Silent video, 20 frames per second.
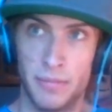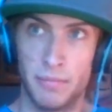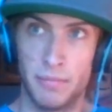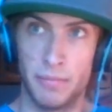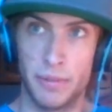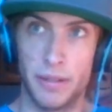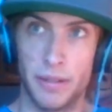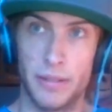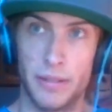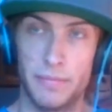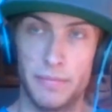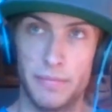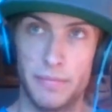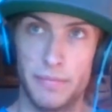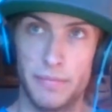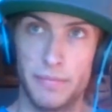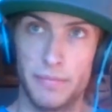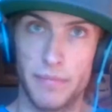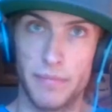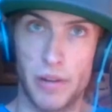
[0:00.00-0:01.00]
But
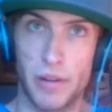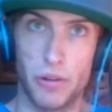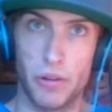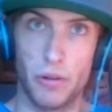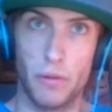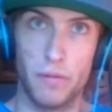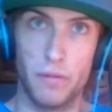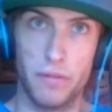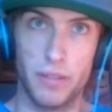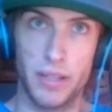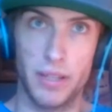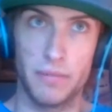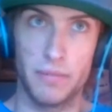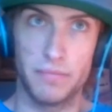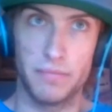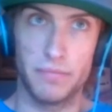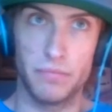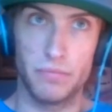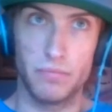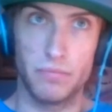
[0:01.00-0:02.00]
I don't know, hopefully
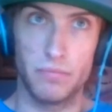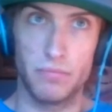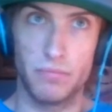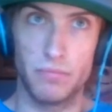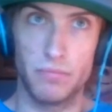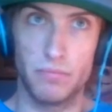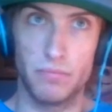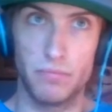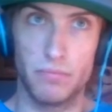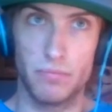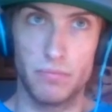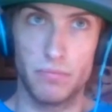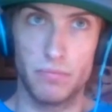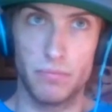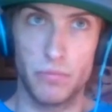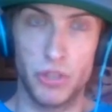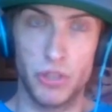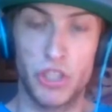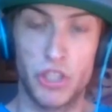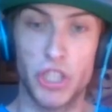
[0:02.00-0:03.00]

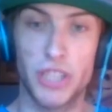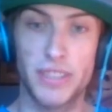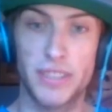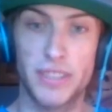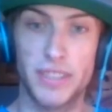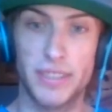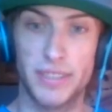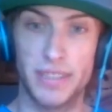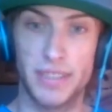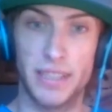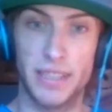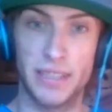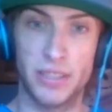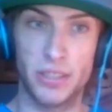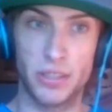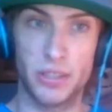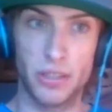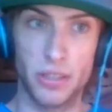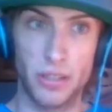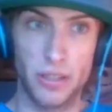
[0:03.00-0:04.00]
justice is
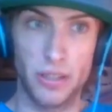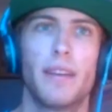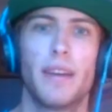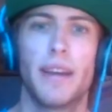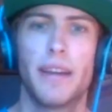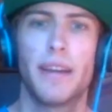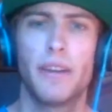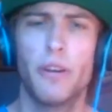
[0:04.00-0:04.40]
served. And